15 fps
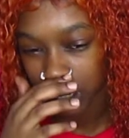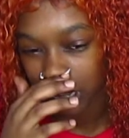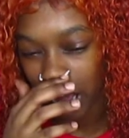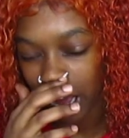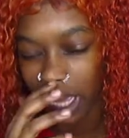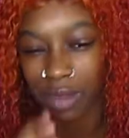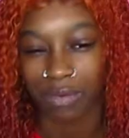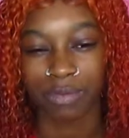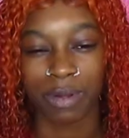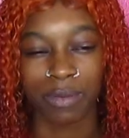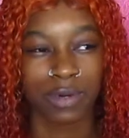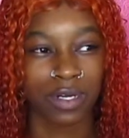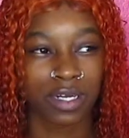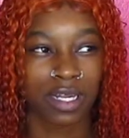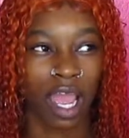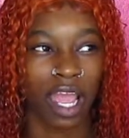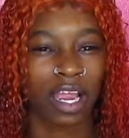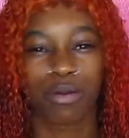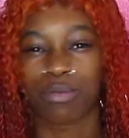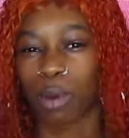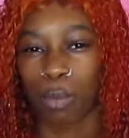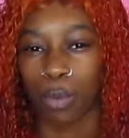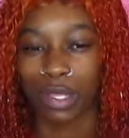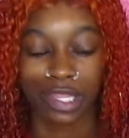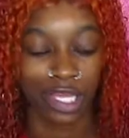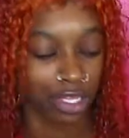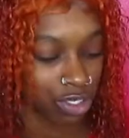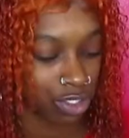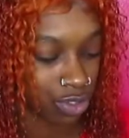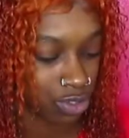I can't remember I can't remember what the
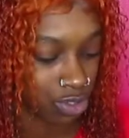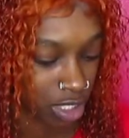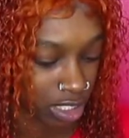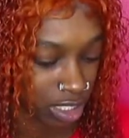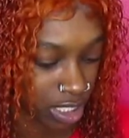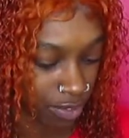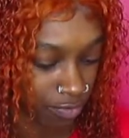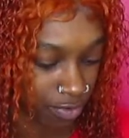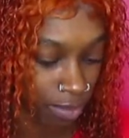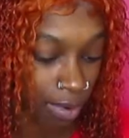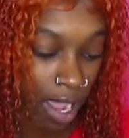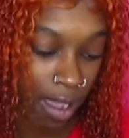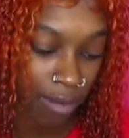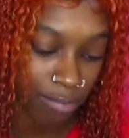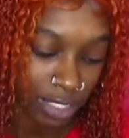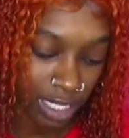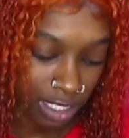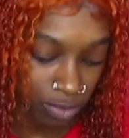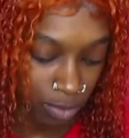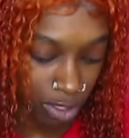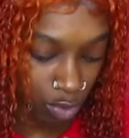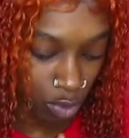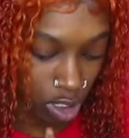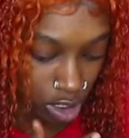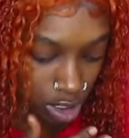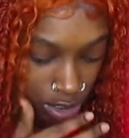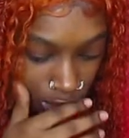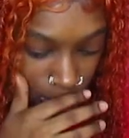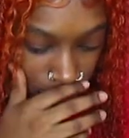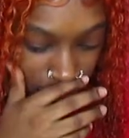other two started stealing from, but that's what the one girl
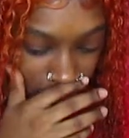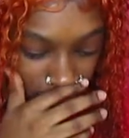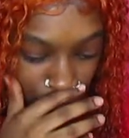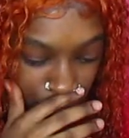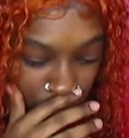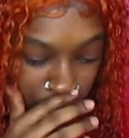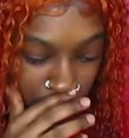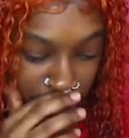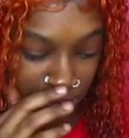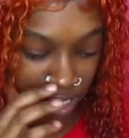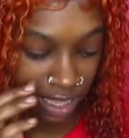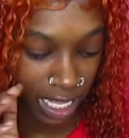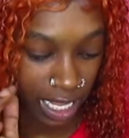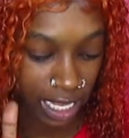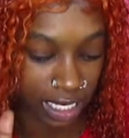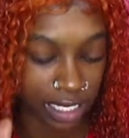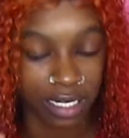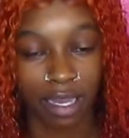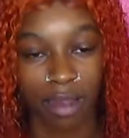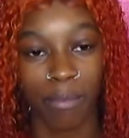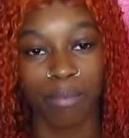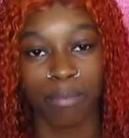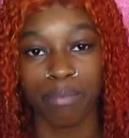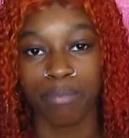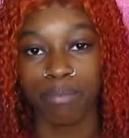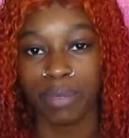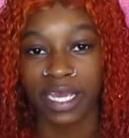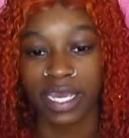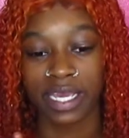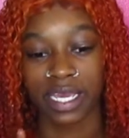started stealing from, and then they ended up
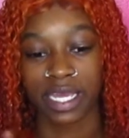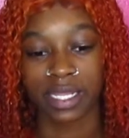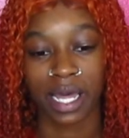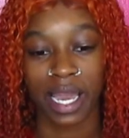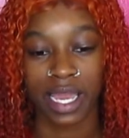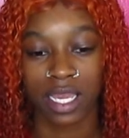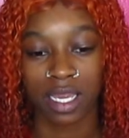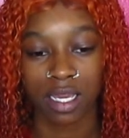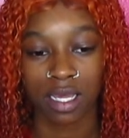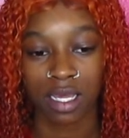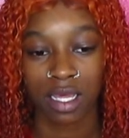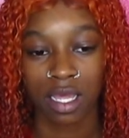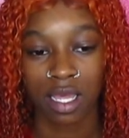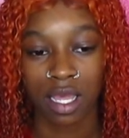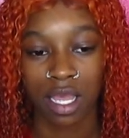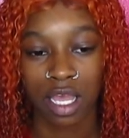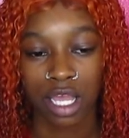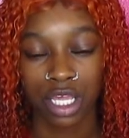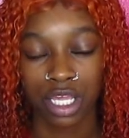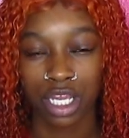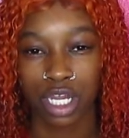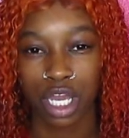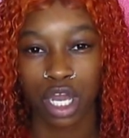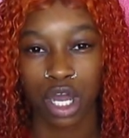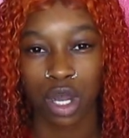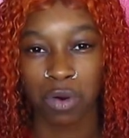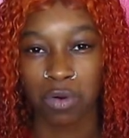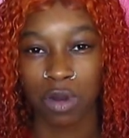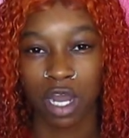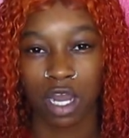being in, like, you
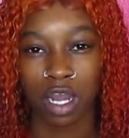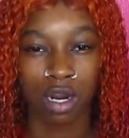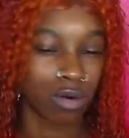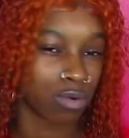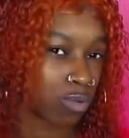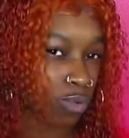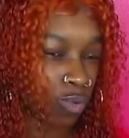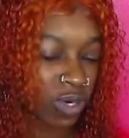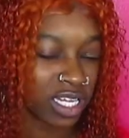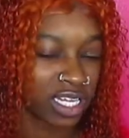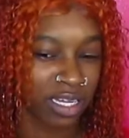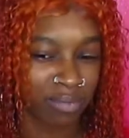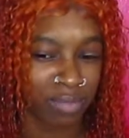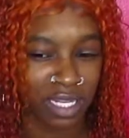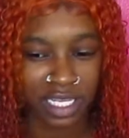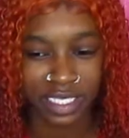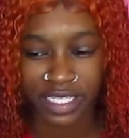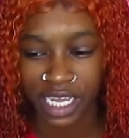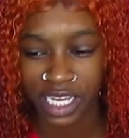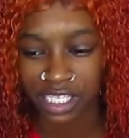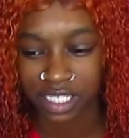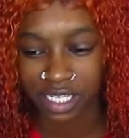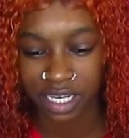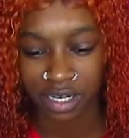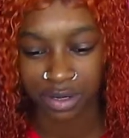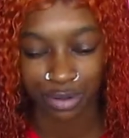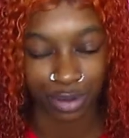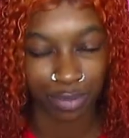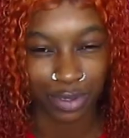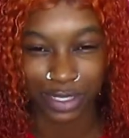know, a rehabilitation
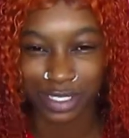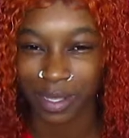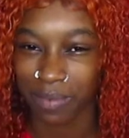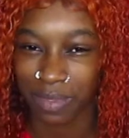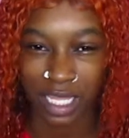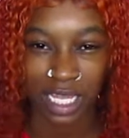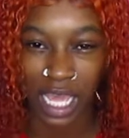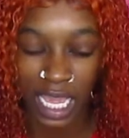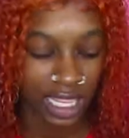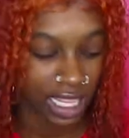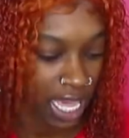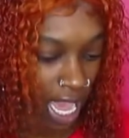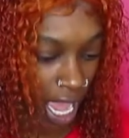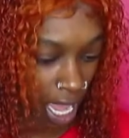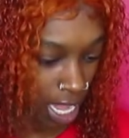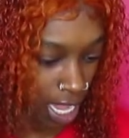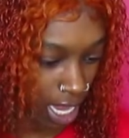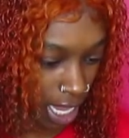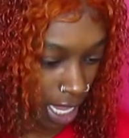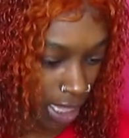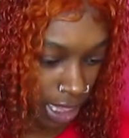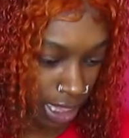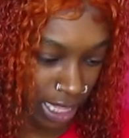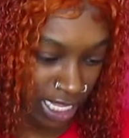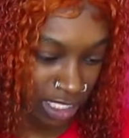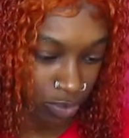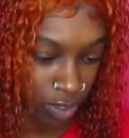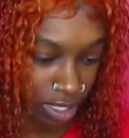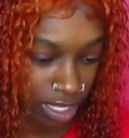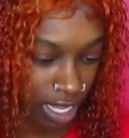group or something like that, and
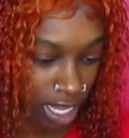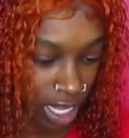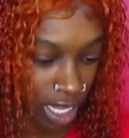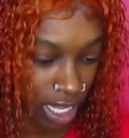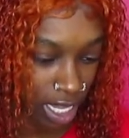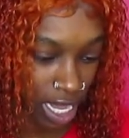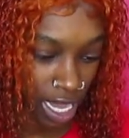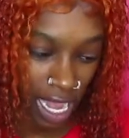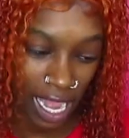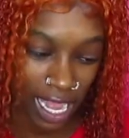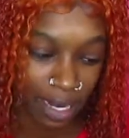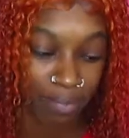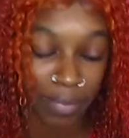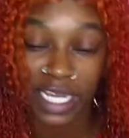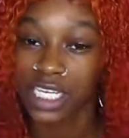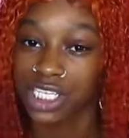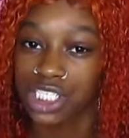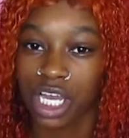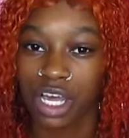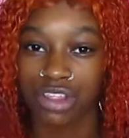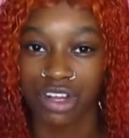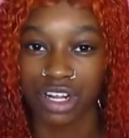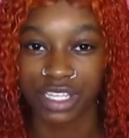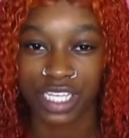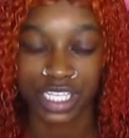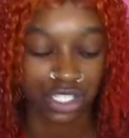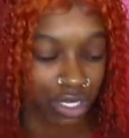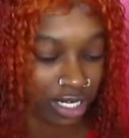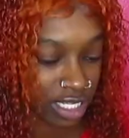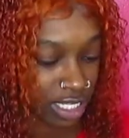that's where they had met each other and they
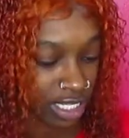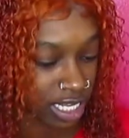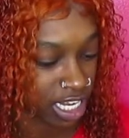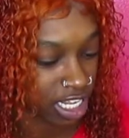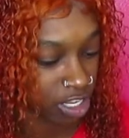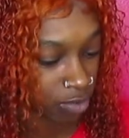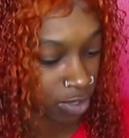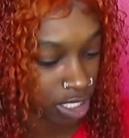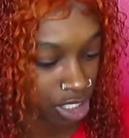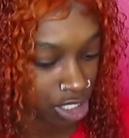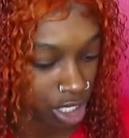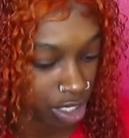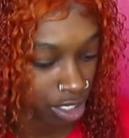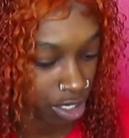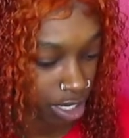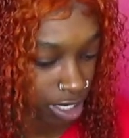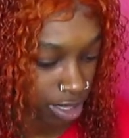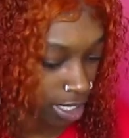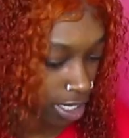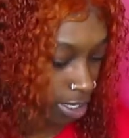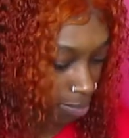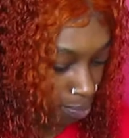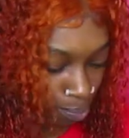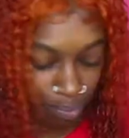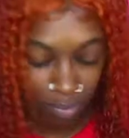started stealing with each other, and then